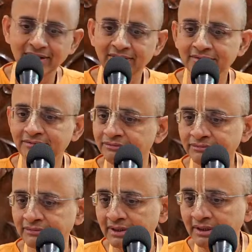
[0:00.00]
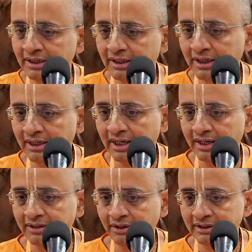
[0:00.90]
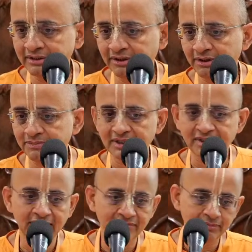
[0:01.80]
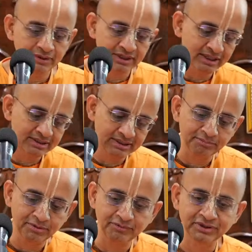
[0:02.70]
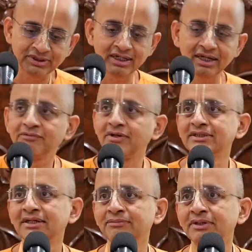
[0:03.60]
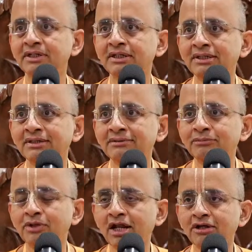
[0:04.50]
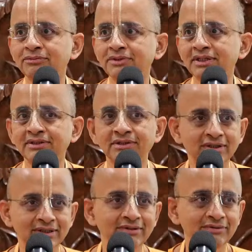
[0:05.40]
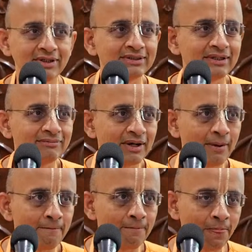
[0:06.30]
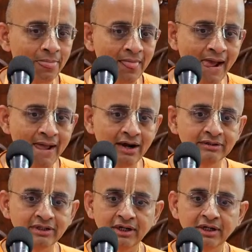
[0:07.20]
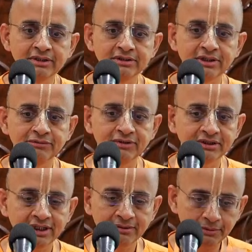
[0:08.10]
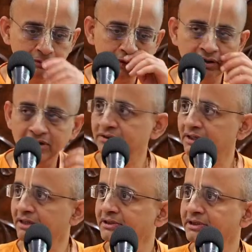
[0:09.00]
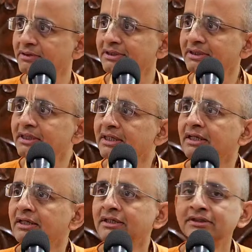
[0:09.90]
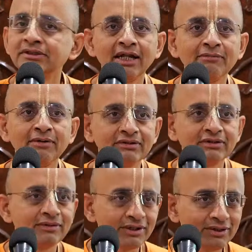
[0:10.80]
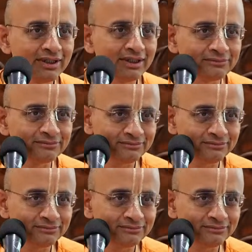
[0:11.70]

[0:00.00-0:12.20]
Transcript: they had all these crops, and then everybody had some profession, like for example, Madhari Gupta is a doctor, for example. And there are others. Advaitacharya Prabhu calls all the Vaishnavas and they study Bhagavatam regularly.